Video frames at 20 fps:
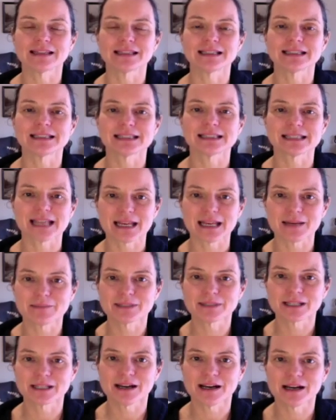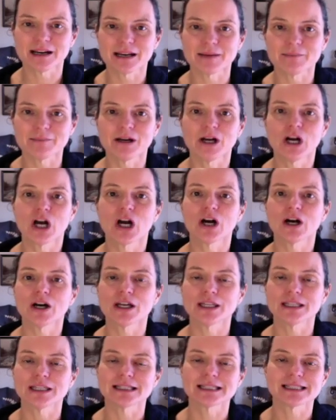the same time
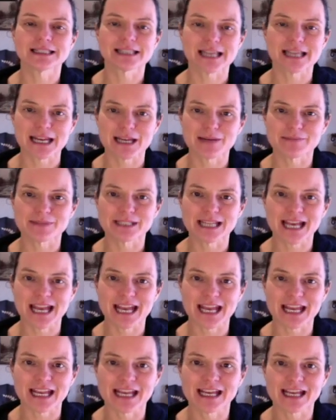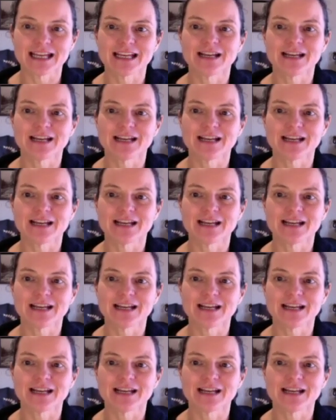on the same day